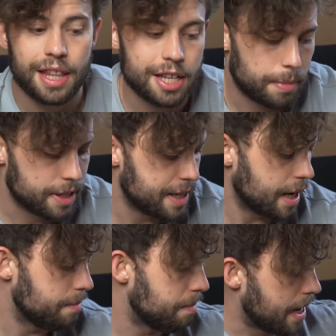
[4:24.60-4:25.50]
there's my
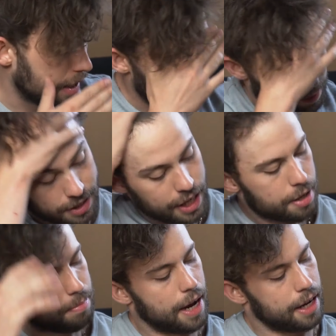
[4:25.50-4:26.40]
second bag. Now, my
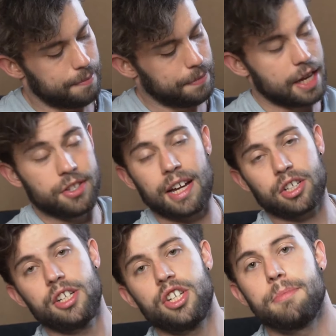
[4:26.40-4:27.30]
second bag is
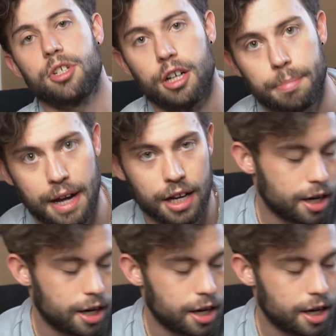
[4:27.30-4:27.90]
actually a Gymshark bag.